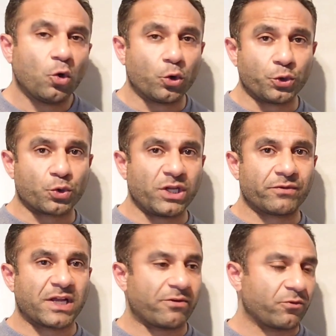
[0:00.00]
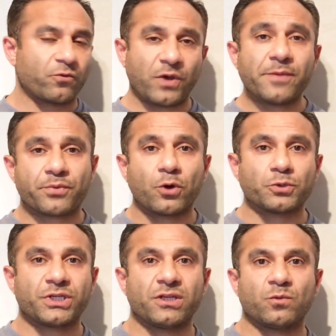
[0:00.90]
or you could even have whey
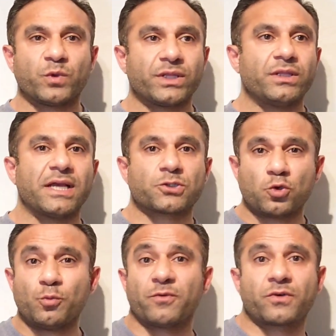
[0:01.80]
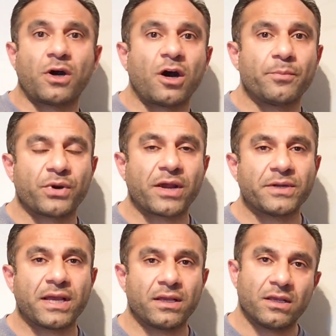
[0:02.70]
protein with a scoop of carb
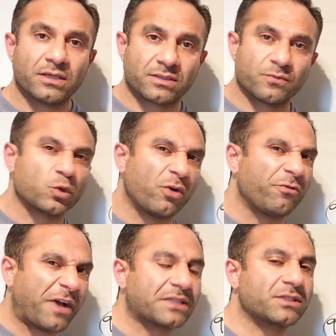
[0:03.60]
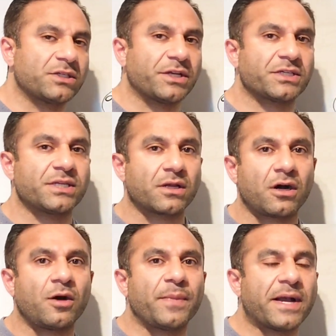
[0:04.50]
powder, some sort of fast digesting
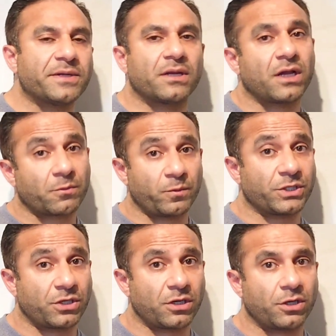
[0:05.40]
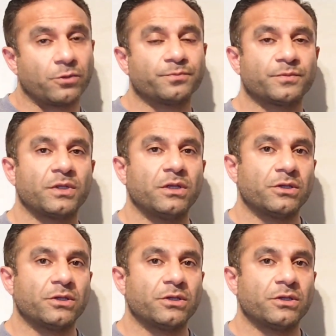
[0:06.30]
carb powder like Vitago.